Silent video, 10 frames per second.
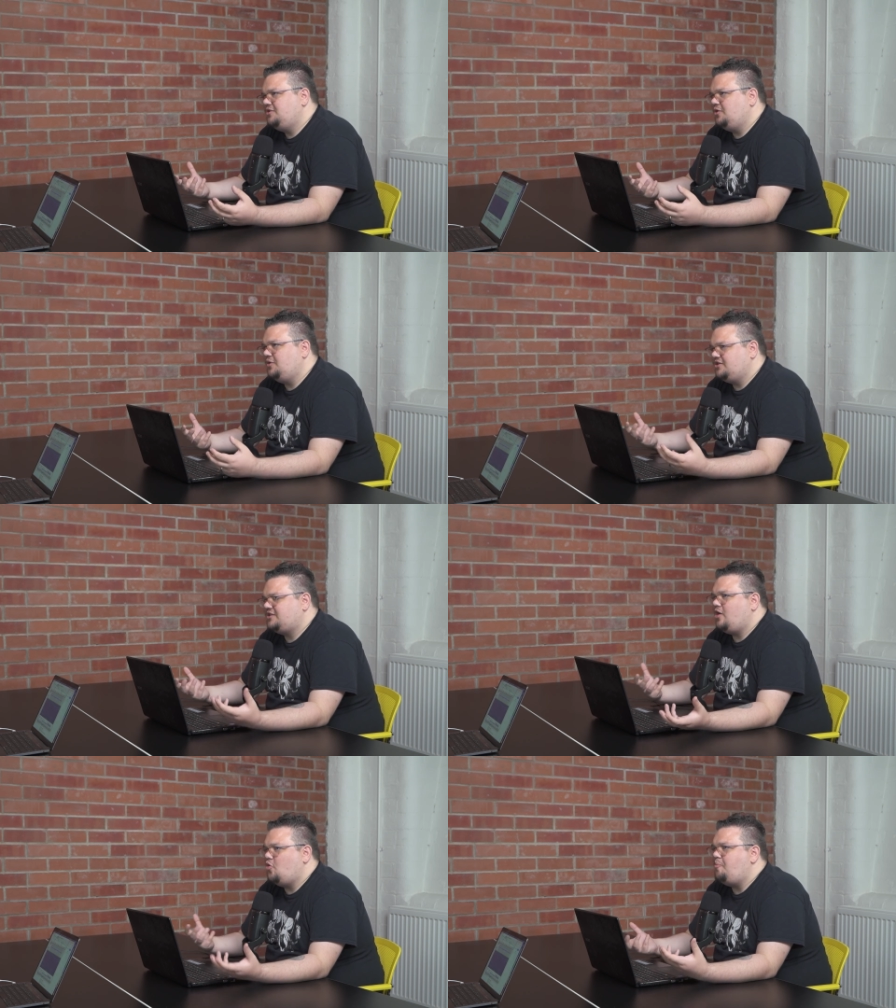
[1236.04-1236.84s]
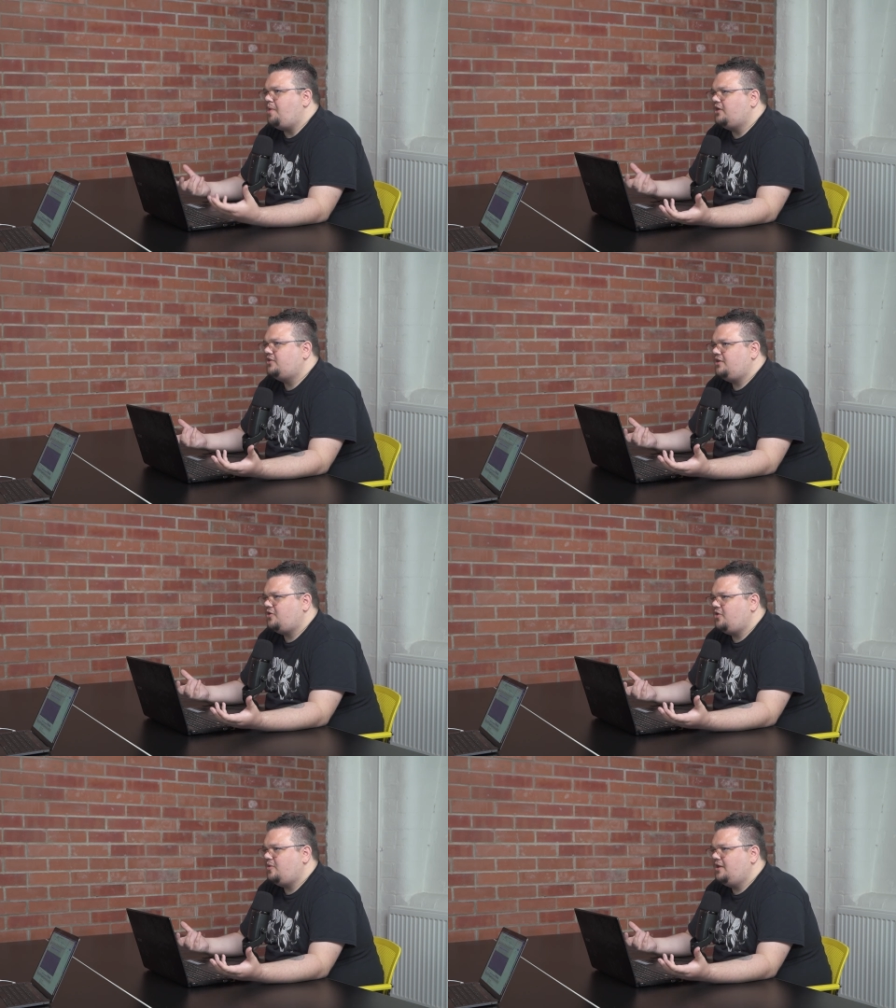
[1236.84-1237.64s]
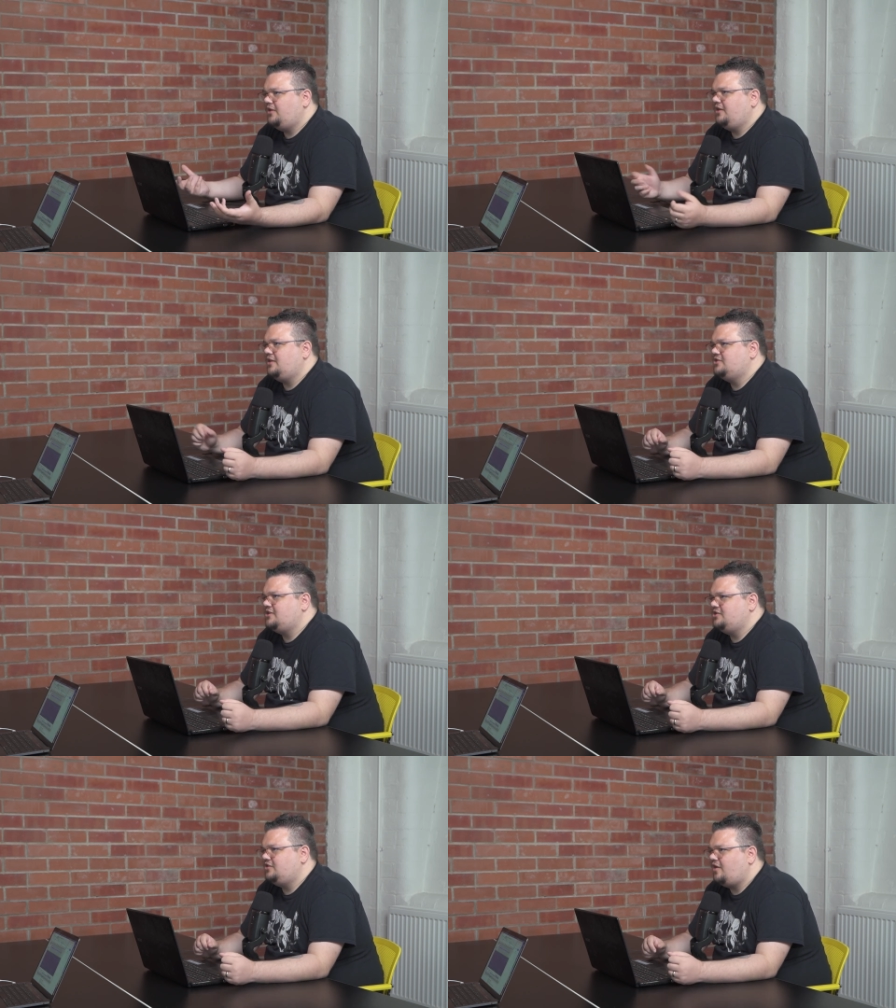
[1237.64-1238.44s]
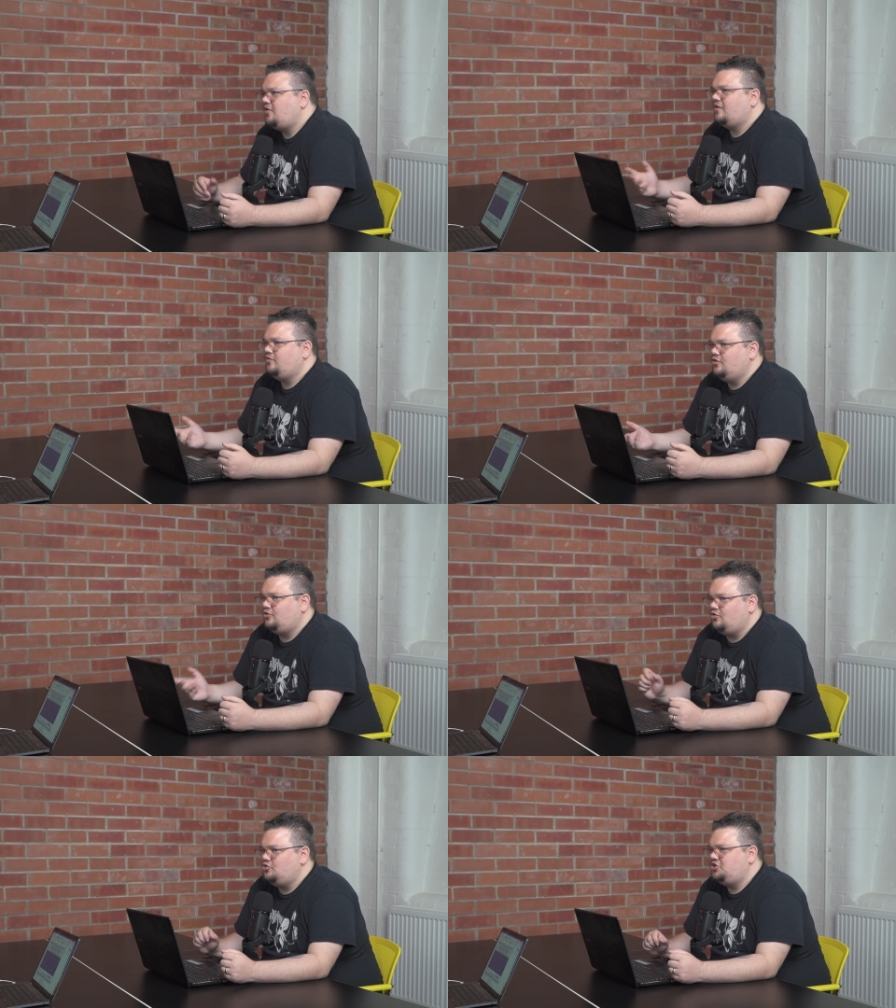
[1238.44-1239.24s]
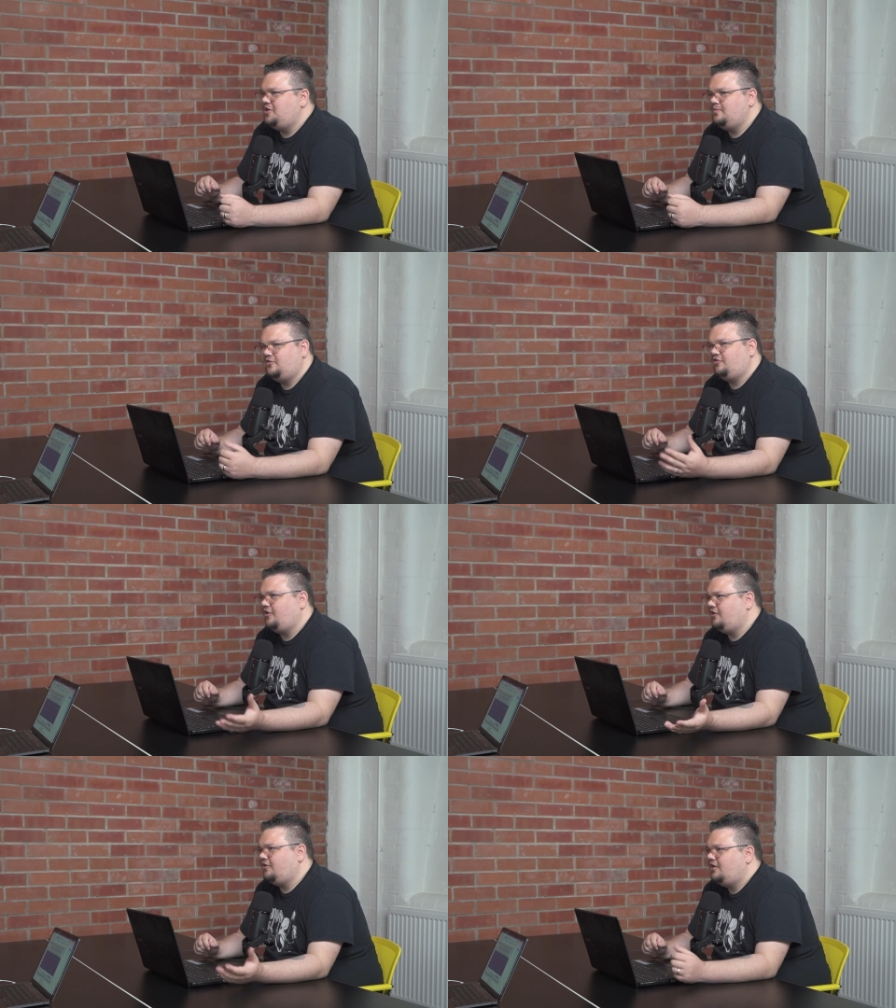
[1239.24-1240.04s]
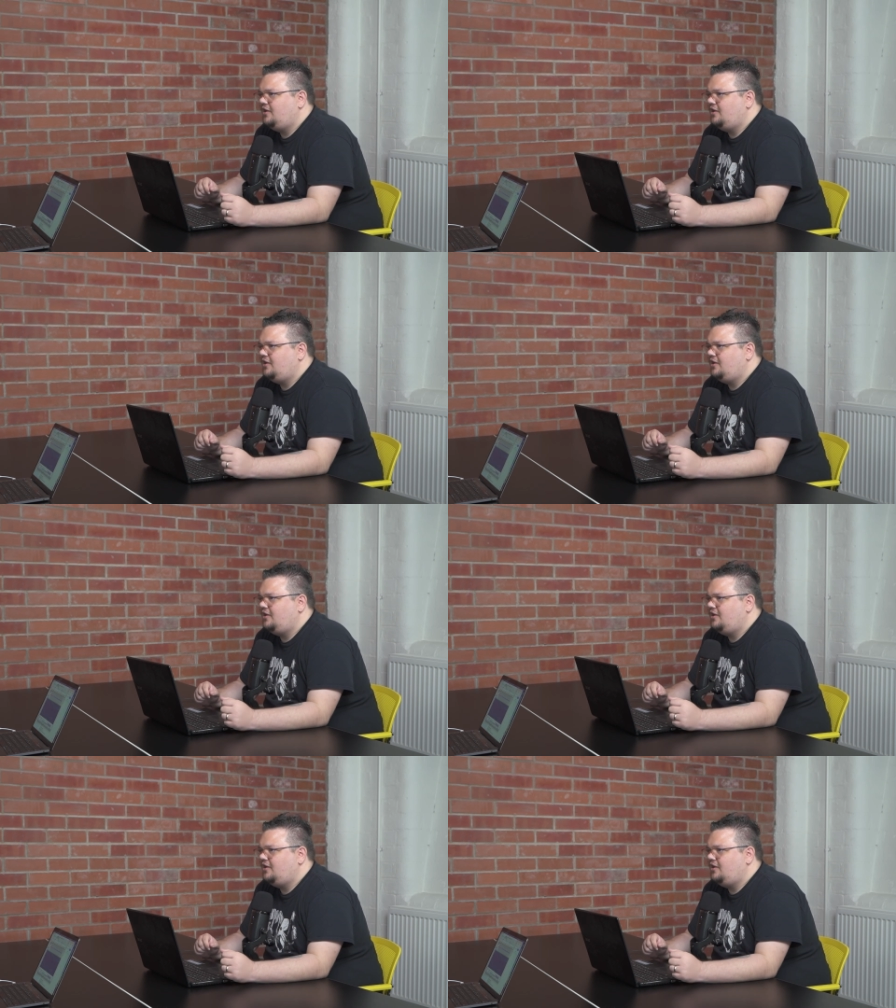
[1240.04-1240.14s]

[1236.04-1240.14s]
And it's that old barter economy, like in the sense of, I'll give you 2 sheeps for...